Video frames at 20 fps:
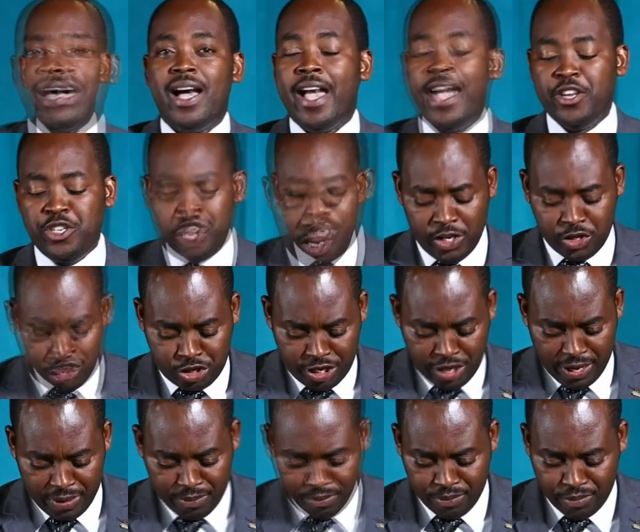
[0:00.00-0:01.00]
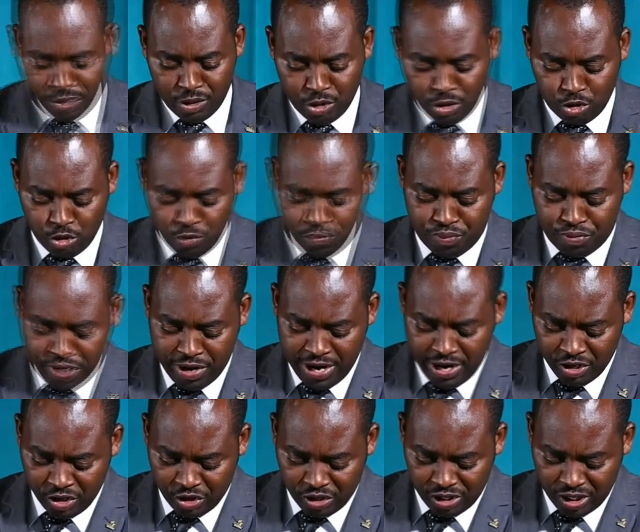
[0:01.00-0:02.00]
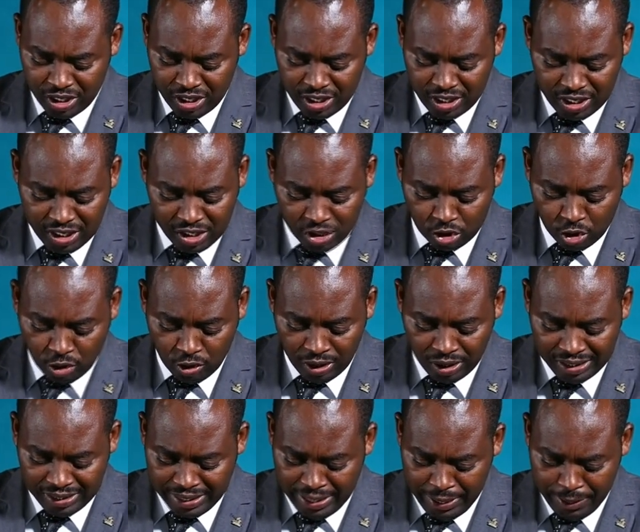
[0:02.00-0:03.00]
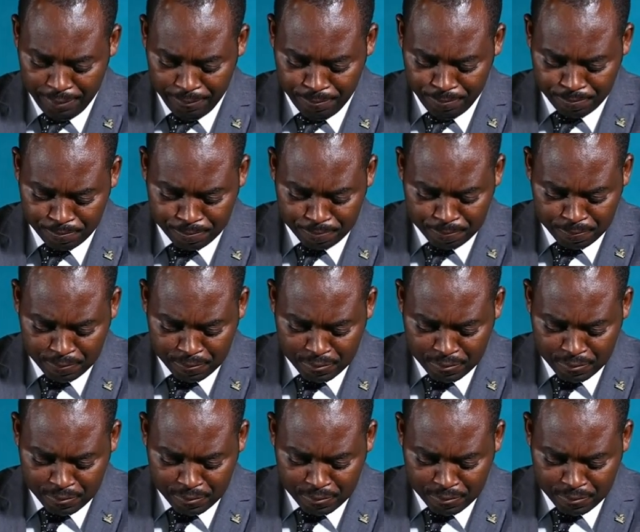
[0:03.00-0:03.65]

I just came to praise his holy name.